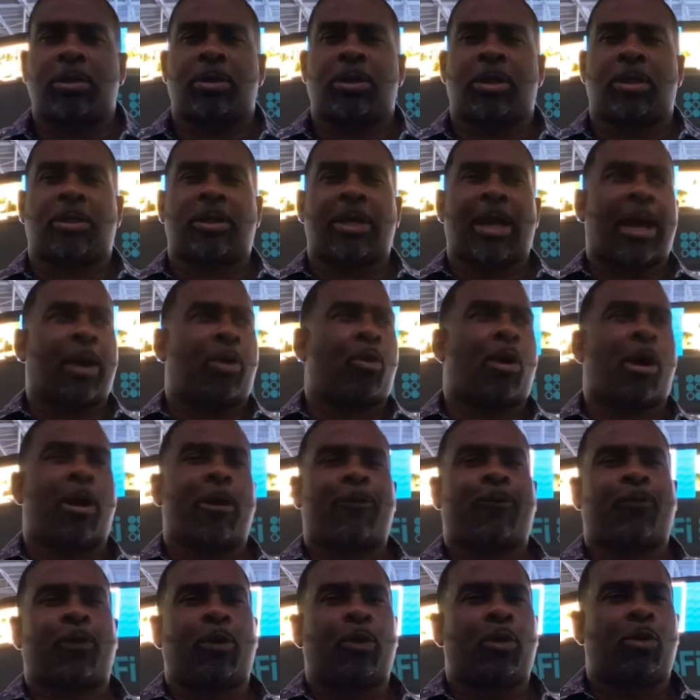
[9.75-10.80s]
The Jaguars
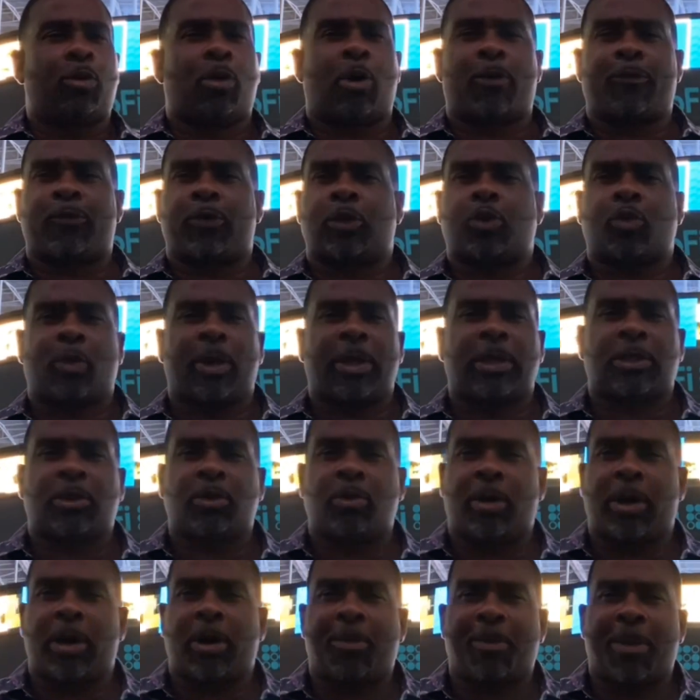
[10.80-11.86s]
flew over
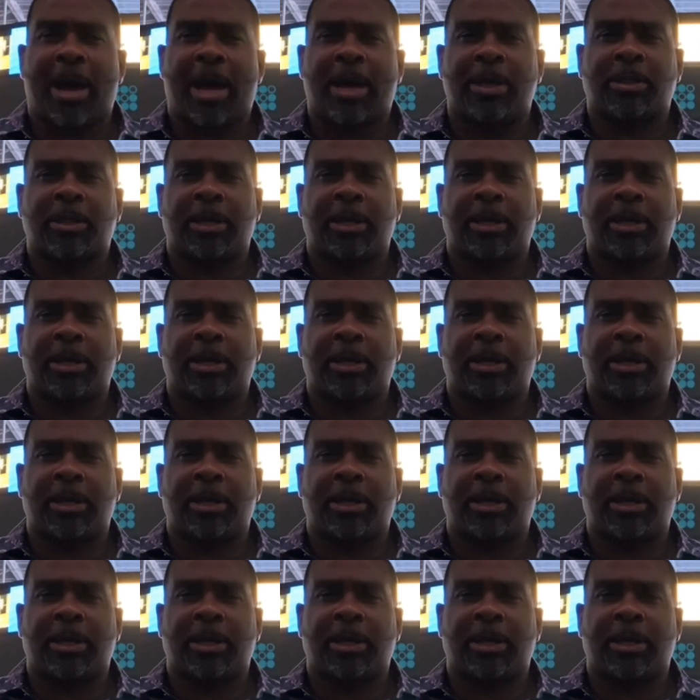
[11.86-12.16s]
2,200 miles